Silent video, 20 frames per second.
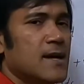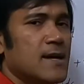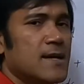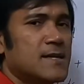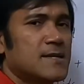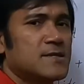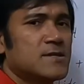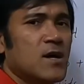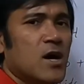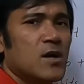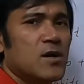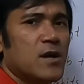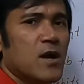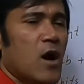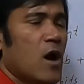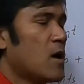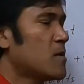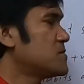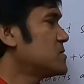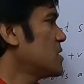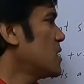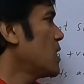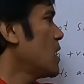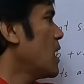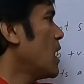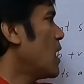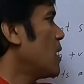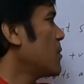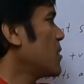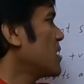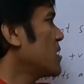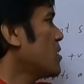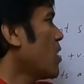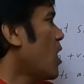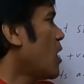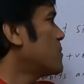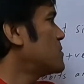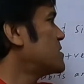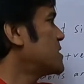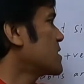it is not
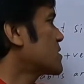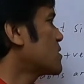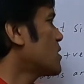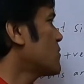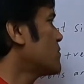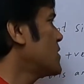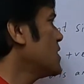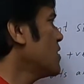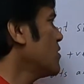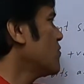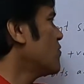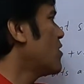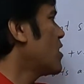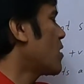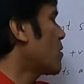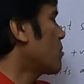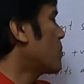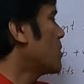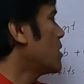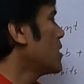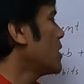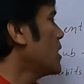object of the verb.